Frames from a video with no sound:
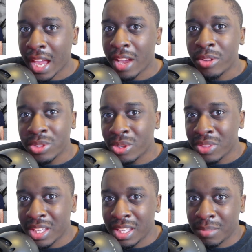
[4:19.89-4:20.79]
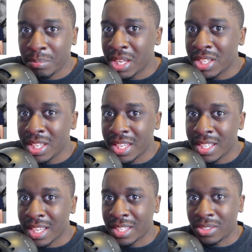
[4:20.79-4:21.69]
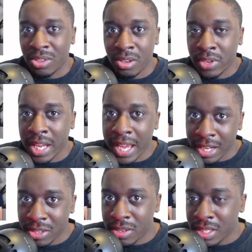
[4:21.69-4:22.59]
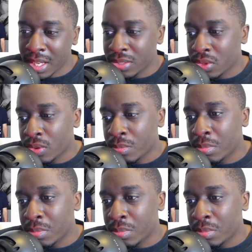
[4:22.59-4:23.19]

I also don't think Benji is as good of an actor as Esther,